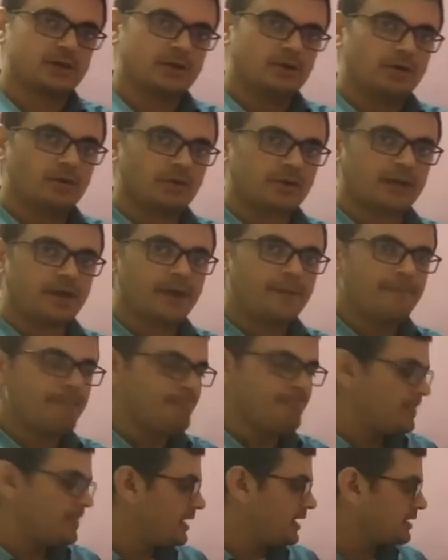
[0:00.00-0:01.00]
Okay,
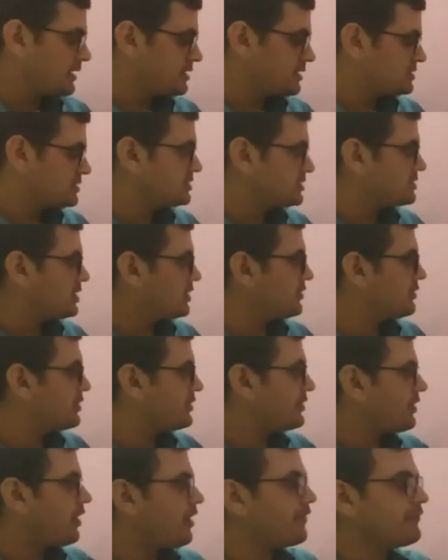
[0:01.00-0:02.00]
and this is the unit
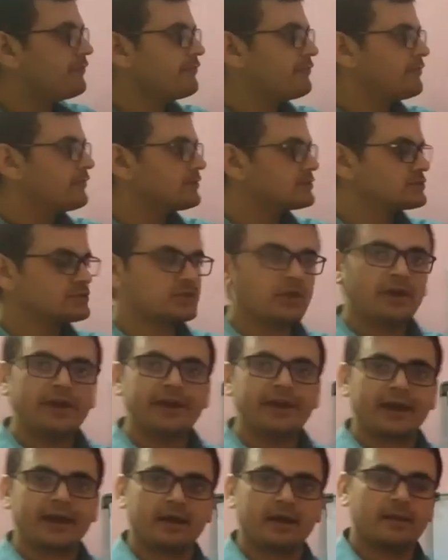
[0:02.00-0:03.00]
of solid
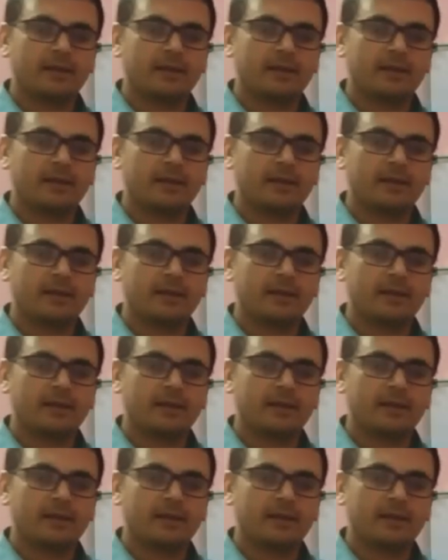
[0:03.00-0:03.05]
angle.